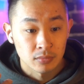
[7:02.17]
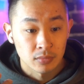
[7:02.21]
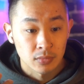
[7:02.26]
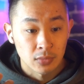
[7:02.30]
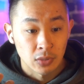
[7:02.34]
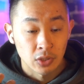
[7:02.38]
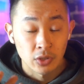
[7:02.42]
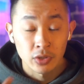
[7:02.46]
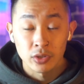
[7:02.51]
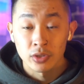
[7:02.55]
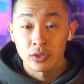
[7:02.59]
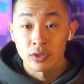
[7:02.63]

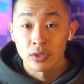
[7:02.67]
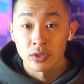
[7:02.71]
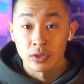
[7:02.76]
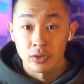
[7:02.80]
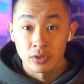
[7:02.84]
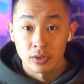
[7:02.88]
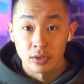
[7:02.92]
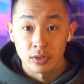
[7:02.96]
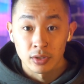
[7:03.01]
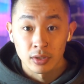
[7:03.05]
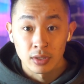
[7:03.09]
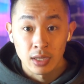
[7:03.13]
hurt
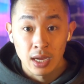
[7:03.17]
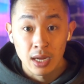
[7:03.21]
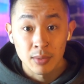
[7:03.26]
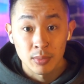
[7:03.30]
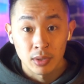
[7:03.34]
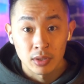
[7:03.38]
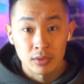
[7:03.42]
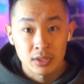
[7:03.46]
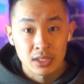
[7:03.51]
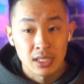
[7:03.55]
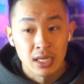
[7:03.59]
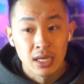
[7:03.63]
your
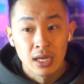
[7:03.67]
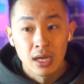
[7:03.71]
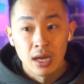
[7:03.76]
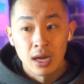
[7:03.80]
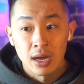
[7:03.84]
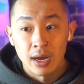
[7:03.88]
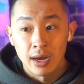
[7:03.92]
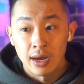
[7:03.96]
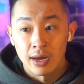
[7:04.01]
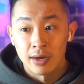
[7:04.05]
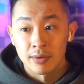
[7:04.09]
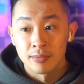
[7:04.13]
eyeballs,
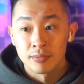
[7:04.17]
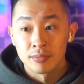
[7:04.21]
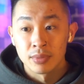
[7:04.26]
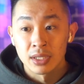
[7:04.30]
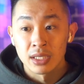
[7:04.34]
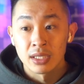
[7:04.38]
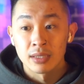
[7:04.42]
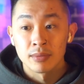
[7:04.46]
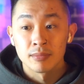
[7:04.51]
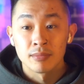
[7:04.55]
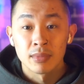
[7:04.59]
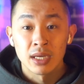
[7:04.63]

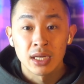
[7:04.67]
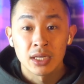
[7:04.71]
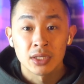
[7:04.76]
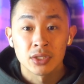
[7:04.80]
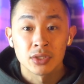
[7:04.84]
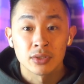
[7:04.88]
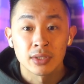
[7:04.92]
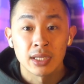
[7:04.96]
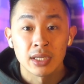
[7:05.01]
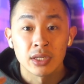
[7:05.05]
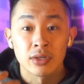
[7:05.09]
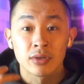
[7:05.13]
but making
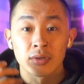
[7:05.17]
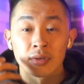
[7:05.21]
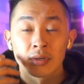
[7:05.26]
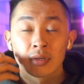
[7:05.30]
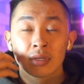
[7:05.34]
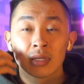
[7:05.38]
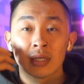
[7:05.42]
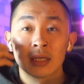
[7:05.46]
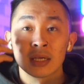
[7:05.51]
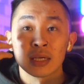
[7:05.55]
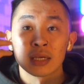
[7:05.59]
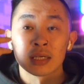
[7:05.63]
sure that you're
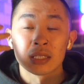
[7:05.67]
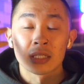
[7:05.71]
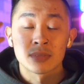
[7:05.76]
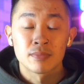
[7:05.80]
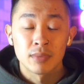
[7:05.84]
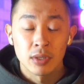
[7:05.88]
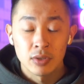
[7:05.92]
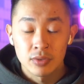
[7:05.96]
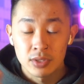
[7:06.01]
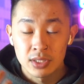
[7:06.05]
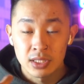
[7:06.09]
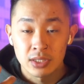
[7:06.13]

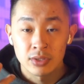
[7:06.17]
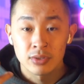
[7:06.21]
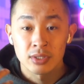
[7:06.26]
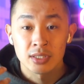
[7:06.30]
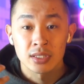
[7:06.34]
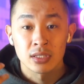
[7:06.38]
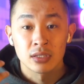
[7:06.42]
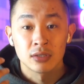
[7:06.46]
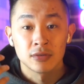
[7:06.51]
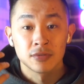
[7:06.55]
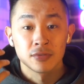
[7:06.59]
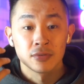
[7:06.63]
exposing
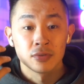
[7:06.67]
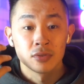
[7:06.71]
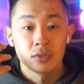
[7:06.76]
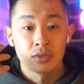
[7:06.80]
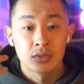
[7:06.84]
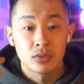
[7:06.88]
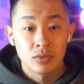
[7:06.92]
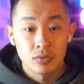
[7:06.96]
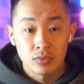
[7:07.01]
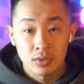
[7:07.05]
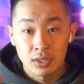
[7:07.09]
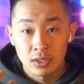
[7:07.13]
yourself
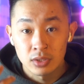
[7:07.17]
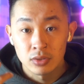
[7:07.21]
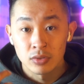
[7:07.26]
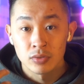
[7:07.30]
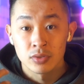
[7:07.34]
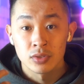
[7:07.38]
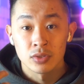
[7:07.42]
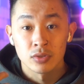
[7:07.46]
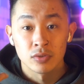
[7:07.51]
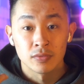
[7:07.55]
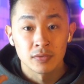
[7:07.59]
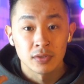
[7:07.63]
to
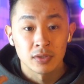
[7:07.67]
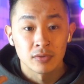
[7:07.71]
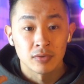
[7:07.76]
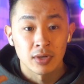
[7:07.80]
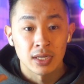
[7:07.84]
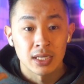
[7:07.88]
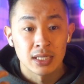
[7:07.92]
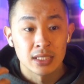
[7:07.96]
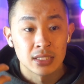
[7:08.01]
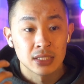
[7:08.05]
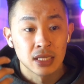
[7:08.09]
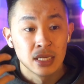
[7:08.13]
those UV
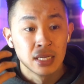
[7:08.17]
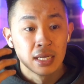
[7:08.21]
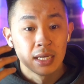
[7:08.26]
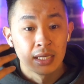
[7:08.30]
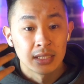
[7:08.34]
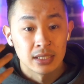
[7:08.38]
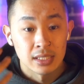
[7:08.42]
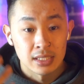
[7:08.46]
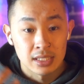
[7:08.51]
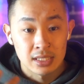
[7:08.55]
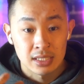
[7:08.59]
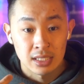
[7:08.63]
rays,
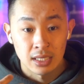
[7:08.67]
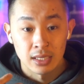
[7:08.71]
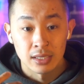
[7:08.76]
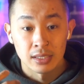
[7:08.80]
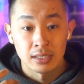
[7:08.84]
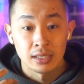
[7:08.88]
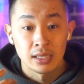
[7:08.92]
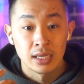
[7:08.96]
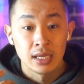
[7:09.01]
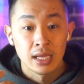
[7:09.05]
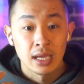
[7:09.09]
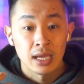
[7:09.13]
the
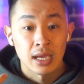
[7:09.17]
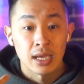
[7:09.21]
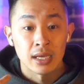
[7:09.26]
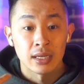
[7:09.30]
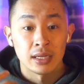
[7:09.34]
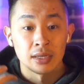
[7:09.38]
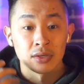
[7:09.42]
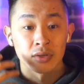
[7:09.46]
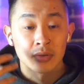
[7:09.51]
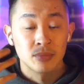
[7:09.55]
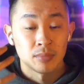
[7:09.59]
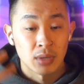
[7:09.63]
sun, and
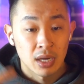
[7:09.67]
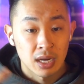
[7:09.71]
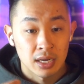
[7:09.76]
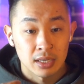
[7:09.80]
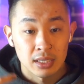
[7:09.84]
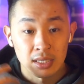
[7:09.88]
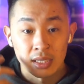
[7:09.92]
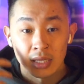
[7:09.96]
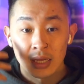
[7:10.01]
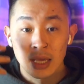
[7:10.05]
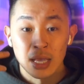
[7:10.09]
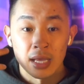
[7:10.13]
then your
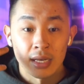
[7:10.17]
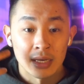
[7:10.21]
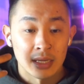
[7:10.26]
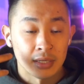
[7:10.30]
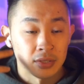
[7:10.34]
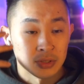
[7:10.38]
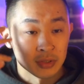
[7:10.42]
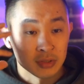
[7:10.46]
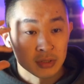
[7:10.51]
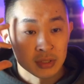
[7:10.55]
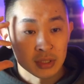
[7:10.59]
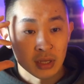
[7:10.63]
body, and then
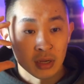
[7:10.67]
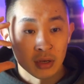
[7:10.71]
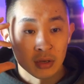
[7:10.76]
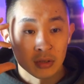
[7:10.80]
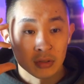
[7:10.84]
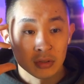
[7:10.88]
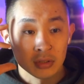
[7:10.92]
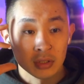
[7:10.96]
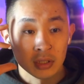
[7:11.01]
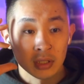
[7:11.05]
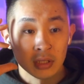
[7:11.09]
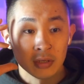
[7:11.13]
just
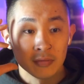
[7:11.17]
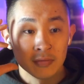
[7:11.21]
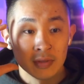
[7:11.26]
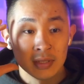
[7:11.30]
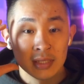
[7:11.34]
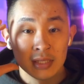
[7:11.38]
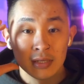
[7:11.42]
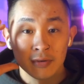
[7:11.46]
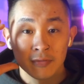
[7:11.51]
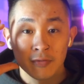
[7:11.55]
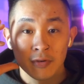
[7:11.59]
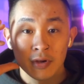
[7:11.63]
all of the
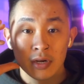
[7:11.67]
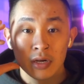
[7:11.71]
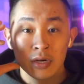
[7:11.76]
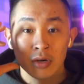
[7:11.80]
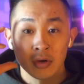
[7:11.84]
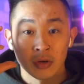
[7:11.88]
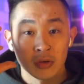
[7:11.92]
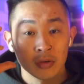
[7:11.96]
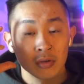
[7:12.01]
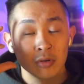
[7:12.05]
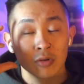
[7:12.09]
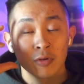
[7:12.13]
different
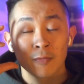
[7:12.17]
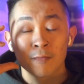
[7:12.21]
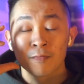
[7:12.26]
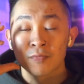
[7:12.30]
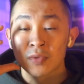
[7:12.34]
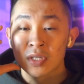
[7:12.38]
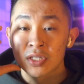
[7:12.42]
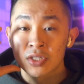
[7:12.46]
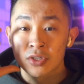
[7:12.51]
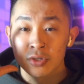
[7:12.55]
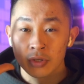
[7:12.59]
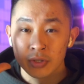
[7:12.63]
neural
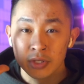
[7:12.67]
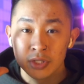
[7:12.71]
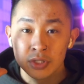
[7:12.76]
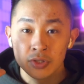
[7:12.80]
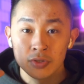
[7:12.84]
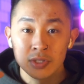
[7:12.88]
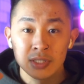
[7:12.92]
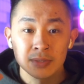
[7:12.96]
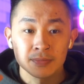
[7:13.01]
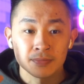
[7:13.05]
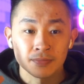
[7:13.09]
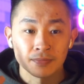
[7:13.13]

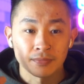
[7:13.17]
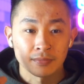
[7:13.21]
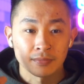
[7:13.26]
circuitry,